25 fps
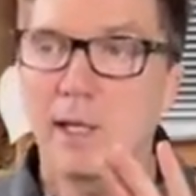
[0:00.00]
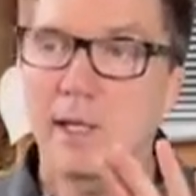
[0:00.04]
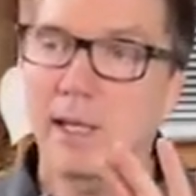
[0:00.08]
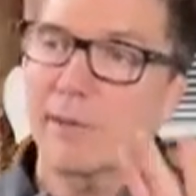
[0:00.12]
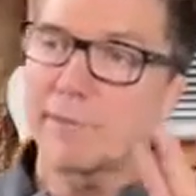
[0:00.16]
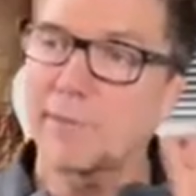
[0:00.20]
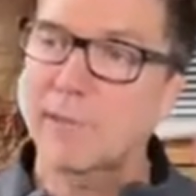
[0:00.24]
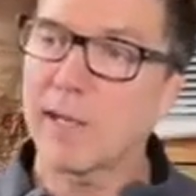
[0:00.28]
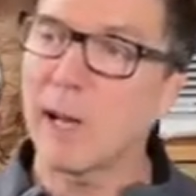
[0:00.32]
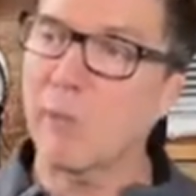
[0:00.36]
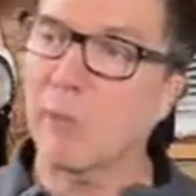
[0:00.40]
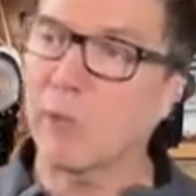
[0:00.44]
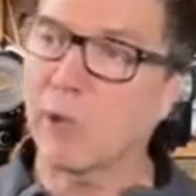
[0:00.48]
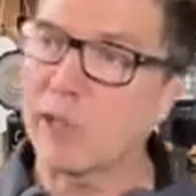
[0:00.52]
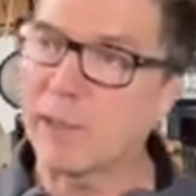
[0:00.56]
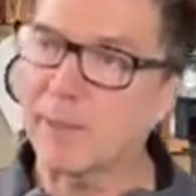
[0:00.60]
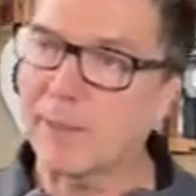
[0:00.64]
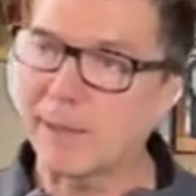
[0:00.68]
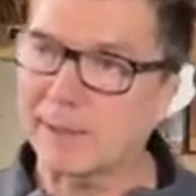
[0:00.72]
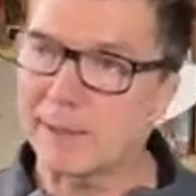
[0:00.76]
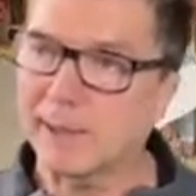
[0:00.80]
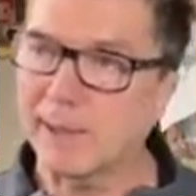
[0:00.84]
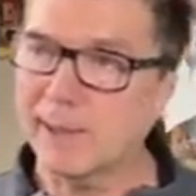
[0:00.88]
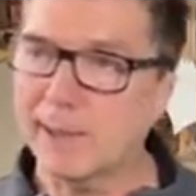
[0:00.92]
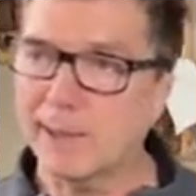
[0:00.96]
Now, if you're not worried
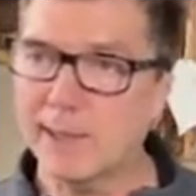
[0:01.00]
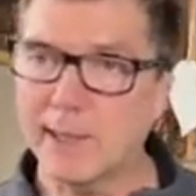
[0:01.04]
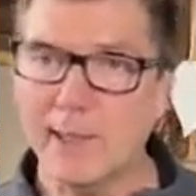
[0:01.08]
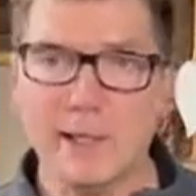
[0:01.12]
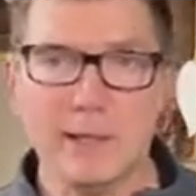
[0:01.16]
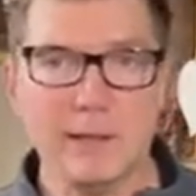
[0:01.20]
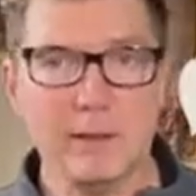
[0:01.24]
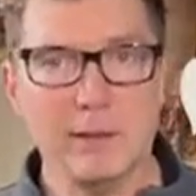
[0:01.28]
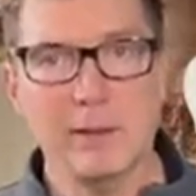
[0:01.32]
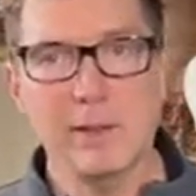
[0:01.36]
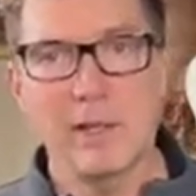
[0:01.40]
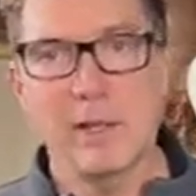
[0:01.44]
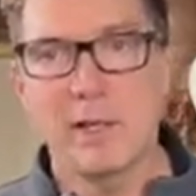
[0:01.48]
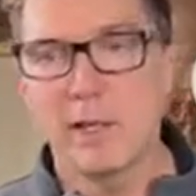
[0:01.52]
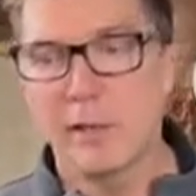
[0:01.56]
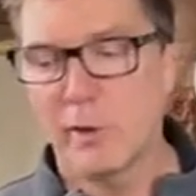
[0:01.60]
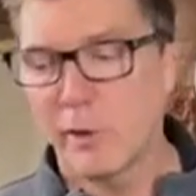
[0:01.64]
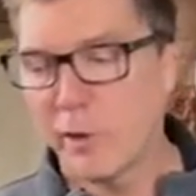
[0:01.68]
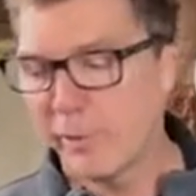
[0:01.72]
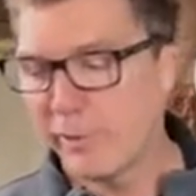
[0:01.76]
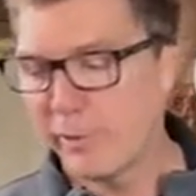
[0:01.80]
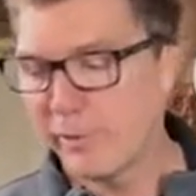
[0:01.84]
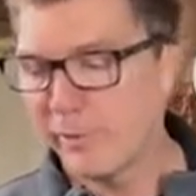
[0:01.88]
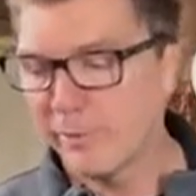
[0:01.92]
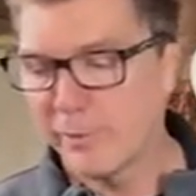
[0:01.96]
about TTL,
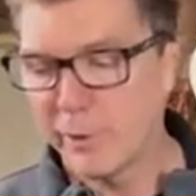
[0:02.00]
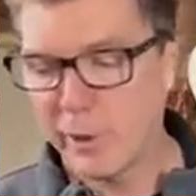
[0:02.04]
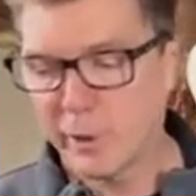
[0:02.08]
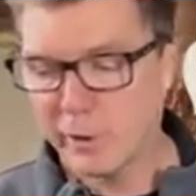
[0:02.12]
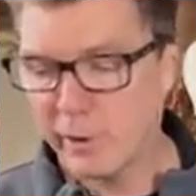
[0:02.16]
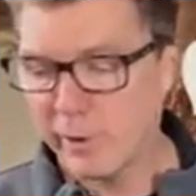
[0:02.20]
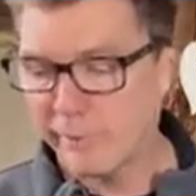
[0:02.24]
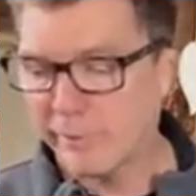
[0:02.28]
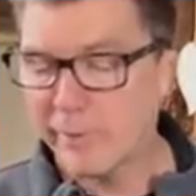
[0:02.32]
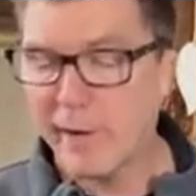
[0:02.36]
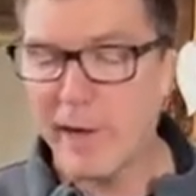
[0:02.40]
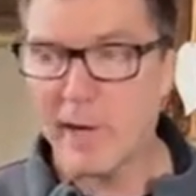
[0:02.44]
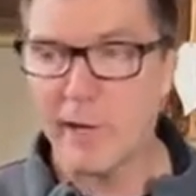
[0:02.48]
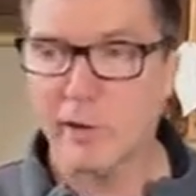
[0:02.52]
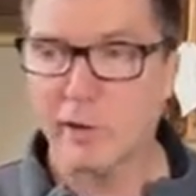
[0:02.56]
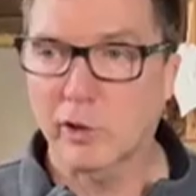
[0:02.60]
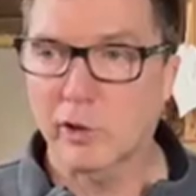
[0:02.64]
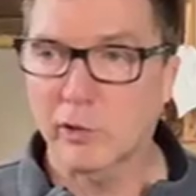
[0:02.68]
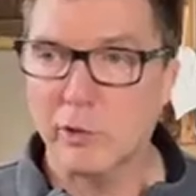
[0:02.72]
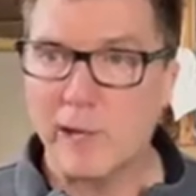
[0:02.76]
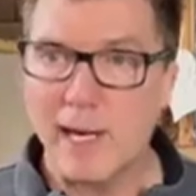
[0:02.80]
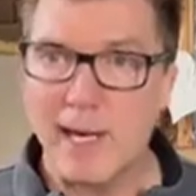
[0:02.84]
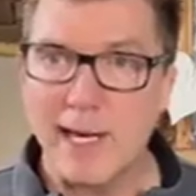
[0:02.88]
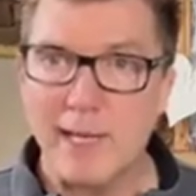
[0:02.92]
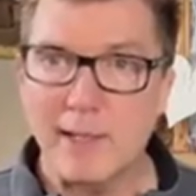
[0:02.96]
they're going to fire
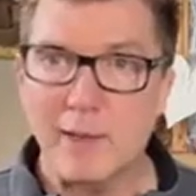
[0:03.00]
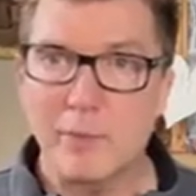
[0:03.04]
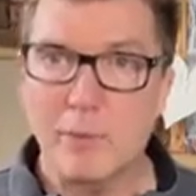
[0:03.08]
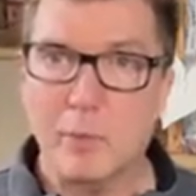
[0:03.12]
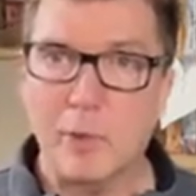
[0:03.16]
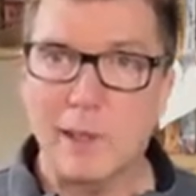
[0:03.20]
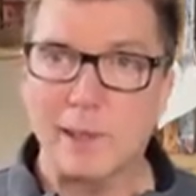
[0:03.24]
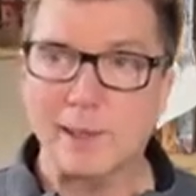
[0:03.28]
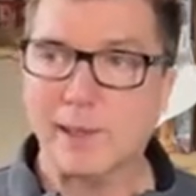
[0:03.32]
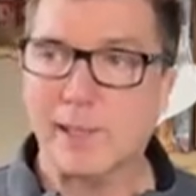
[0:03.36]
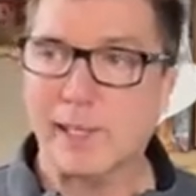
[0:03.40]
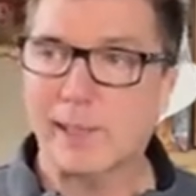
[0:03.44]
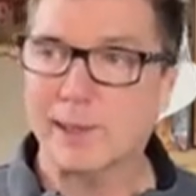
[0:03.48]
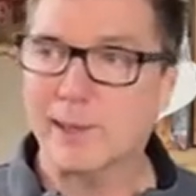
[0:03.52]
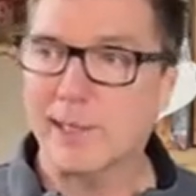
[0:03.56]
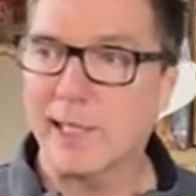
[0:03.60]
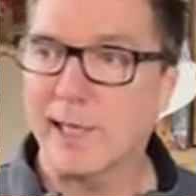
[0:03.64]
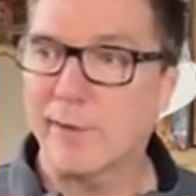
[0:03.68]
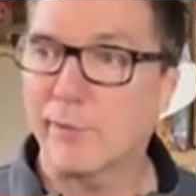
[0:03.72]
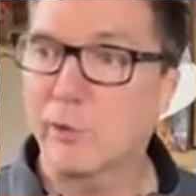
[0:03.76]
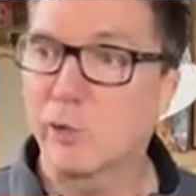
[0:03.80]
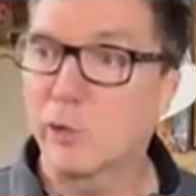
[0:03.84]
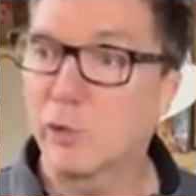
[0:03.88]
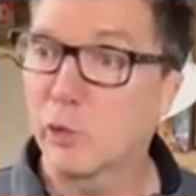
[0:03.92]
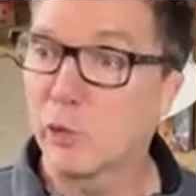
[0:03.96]
great. Westcotts
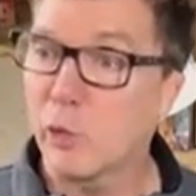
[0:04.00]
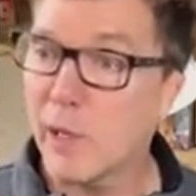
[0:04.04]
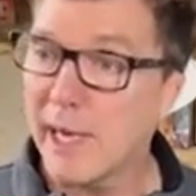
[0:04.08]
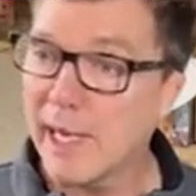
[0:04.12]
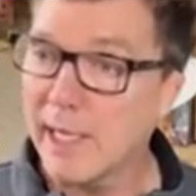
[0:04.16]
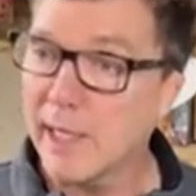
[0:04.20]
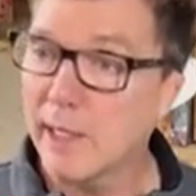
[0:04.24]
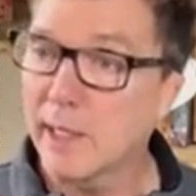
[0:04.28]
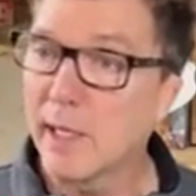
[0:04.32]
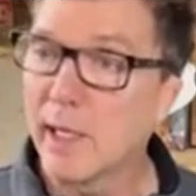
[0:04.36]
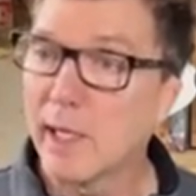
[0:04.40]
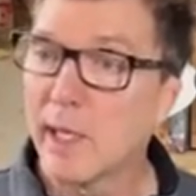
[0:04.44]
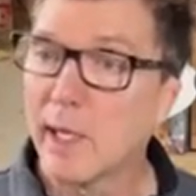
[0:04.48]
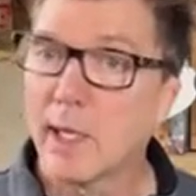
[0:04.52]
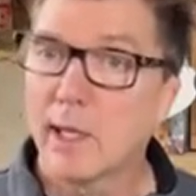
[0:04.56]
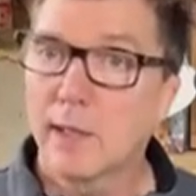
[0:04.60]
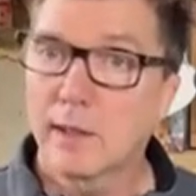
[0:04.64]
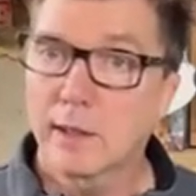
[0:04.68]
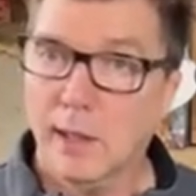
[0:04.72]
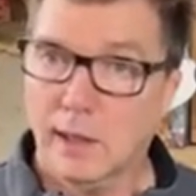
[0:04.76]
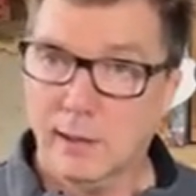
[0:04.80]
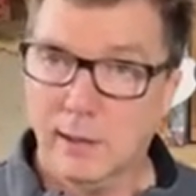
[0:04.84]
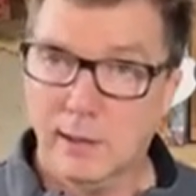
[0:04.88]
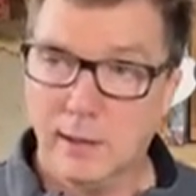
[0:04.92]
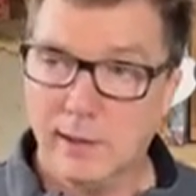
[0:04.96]
have great
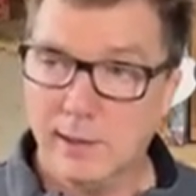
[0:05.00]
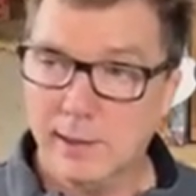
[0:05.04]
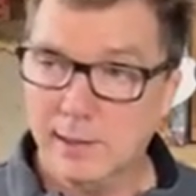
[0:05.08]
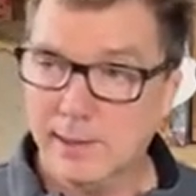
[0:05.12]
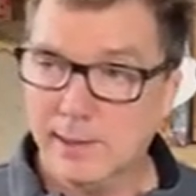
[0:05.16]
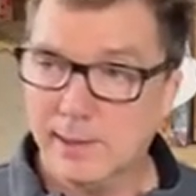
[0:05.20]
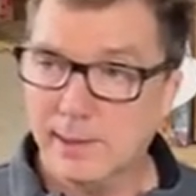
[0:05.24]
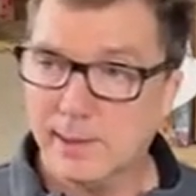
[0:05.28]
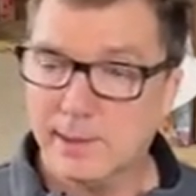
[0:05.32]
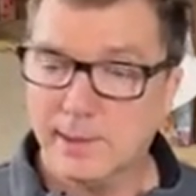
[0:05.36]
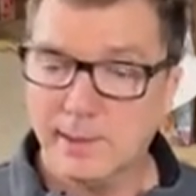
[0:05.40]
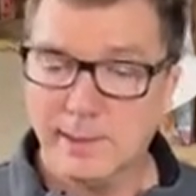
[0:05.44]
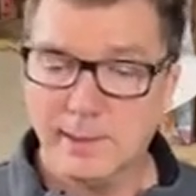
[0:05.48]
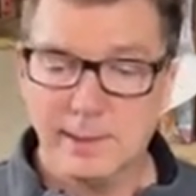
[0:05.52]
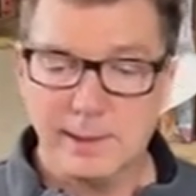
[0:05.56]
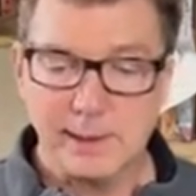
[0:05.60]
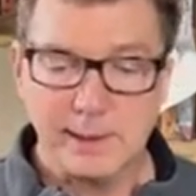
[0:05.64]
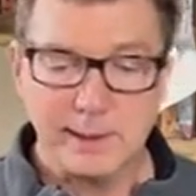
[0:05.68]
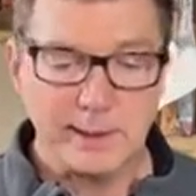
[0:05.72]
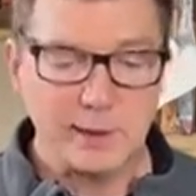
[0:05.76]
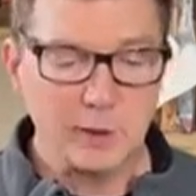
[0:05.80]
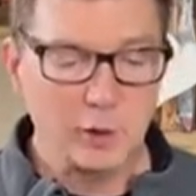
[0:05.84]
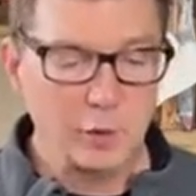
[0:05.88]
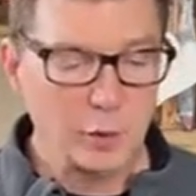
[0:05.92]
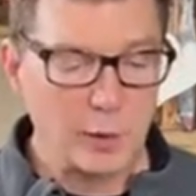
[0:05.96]
color
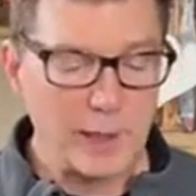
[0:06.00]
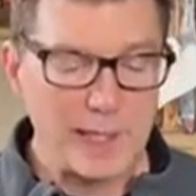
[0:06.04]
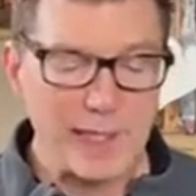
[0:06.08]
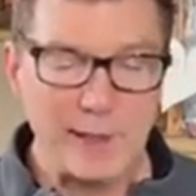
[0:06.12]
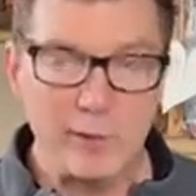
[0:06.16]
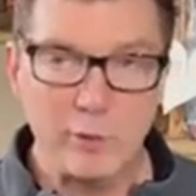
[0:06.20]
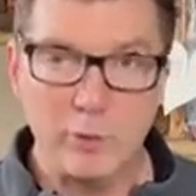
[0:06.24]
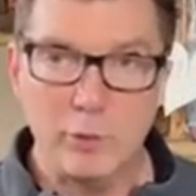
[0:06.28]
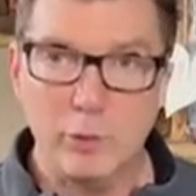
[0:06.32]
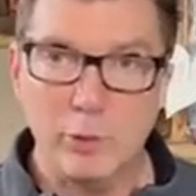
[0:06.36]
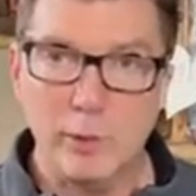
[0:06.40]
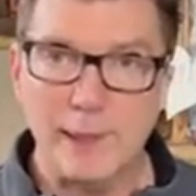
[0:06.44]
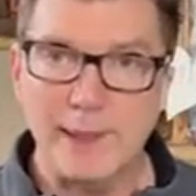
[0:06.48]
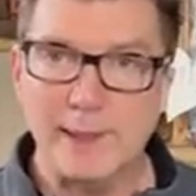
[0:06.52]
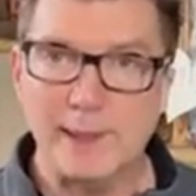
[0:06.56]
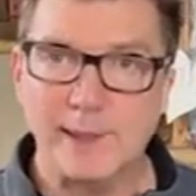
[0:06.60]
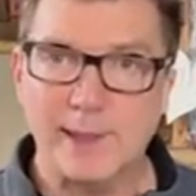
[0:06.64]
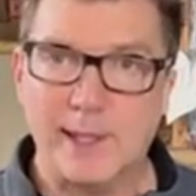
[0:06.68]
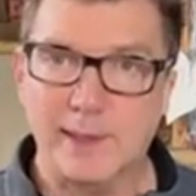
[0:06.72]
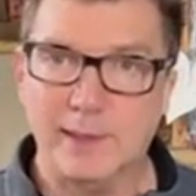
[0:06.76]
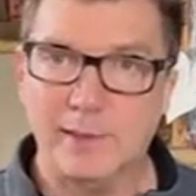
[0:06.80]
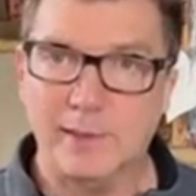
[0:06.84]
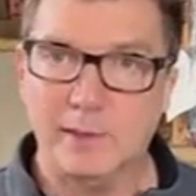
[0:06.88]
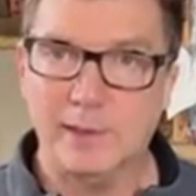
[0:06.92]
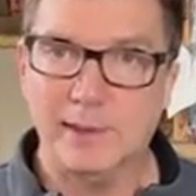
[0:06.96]
consistency, great
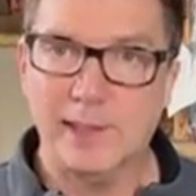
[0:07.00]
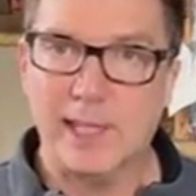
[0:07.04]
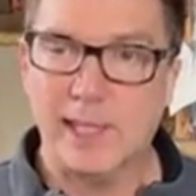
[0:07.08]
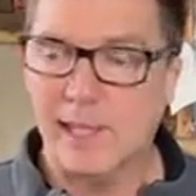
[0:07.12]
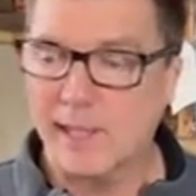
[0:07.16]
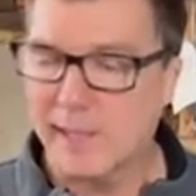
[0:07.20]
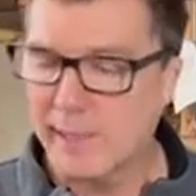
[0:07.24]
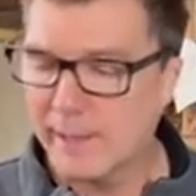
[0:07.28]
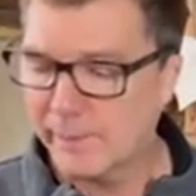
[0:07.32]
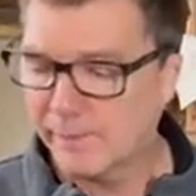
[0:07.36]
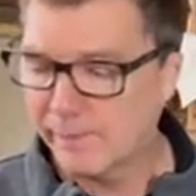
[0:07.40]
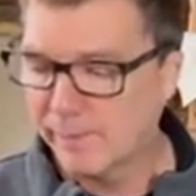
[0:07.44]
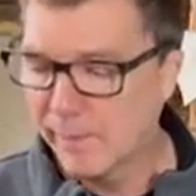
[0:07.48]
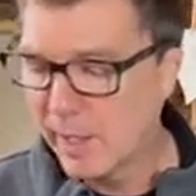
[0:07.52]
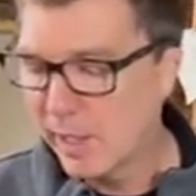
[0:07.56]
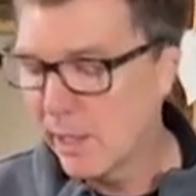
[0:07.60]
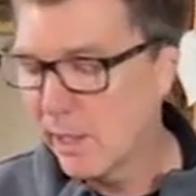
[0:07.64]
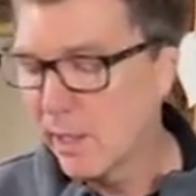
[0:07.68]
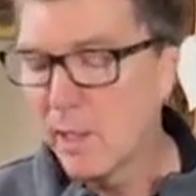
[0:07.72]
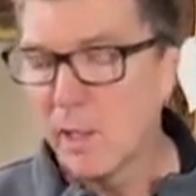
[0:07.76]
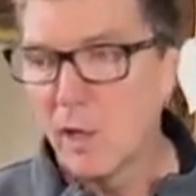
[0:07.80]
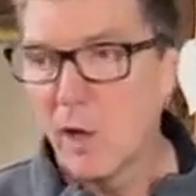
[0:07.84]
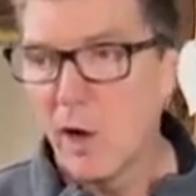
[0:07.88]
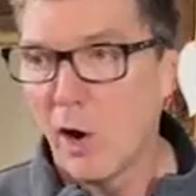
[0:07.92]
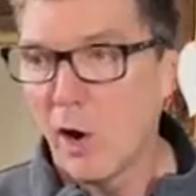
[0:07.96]
recycle time,
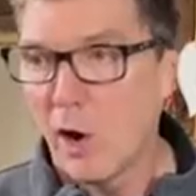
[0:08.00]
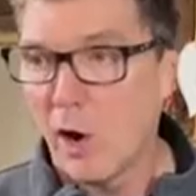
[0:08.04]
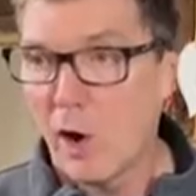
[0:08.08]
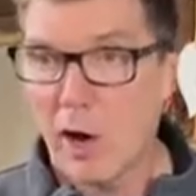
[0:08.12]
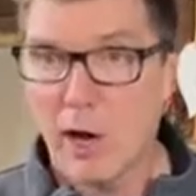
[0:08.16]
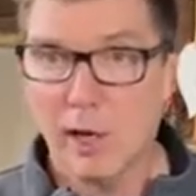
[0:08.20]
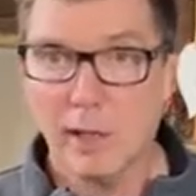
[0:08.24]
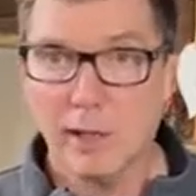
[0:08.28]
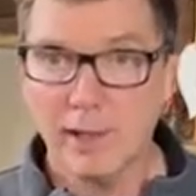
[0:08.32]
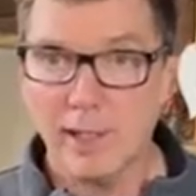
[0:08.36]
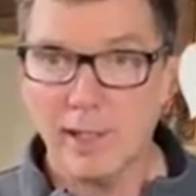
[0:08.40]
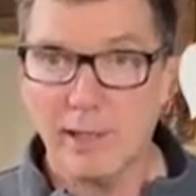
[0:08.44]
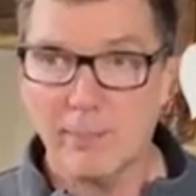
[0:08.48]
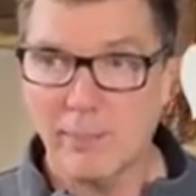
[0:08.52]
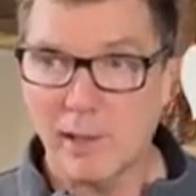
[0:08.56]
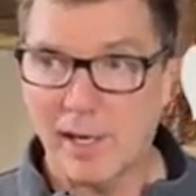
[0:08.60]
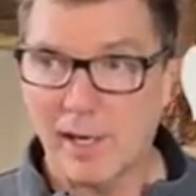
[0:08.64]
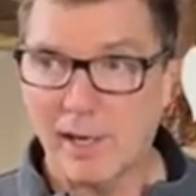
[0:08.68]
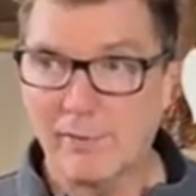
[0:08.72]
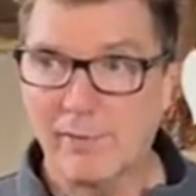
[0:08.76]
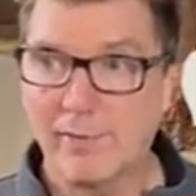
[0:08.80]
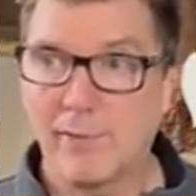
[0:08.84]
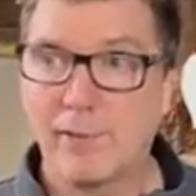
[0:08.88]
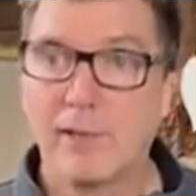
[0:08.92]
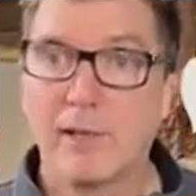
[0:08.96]
all of the
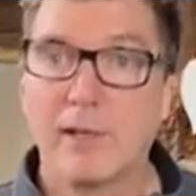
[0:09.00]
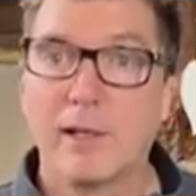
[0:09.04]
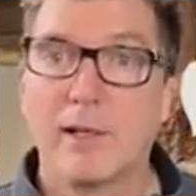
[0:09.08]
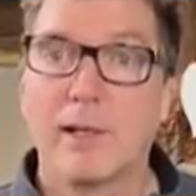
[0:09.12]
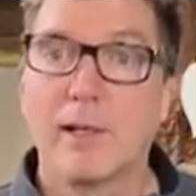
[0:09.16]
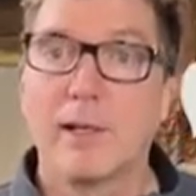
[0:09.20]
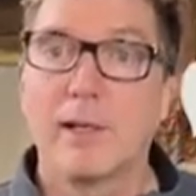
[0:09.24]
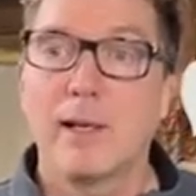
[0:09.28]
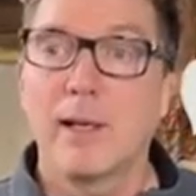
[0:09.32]
above.